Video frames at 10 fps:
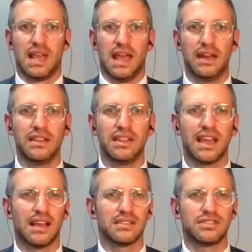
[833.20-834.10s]
Anything
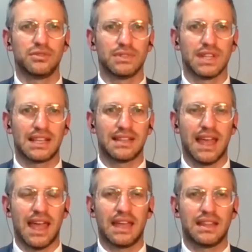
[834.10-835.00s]
else you would like to
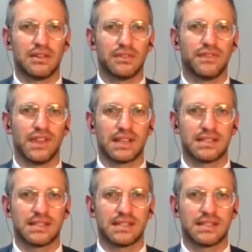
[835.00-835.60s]
add that reflects